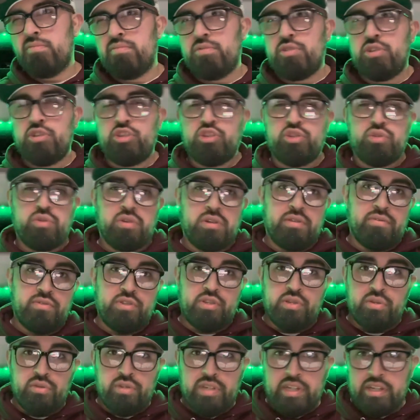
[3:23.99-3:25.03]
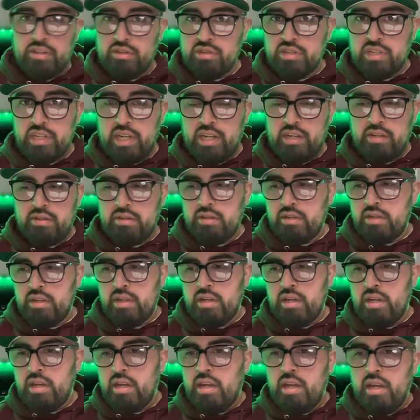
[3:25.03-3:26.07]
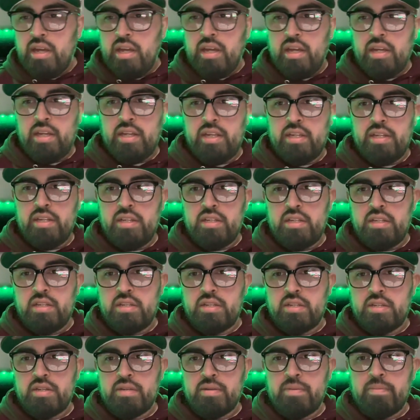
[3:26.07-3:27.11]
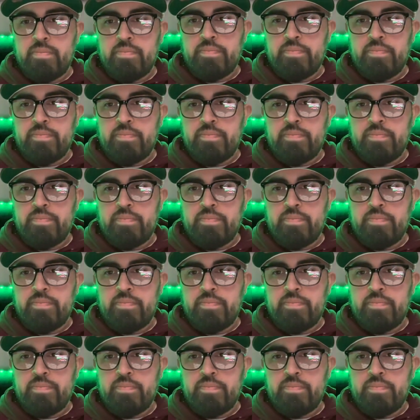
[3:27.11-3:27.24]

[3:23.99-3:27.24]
just short of two years now is